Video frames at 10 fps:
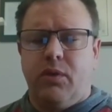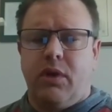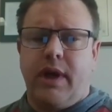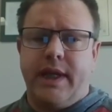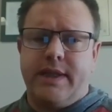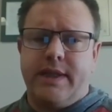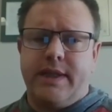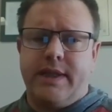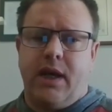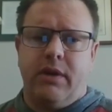you want to write it
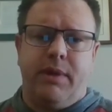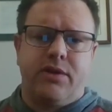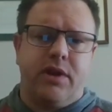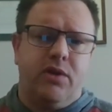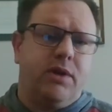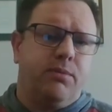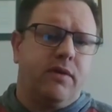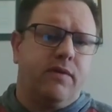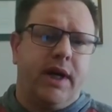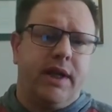down and make sure that you
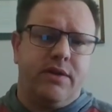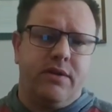can provide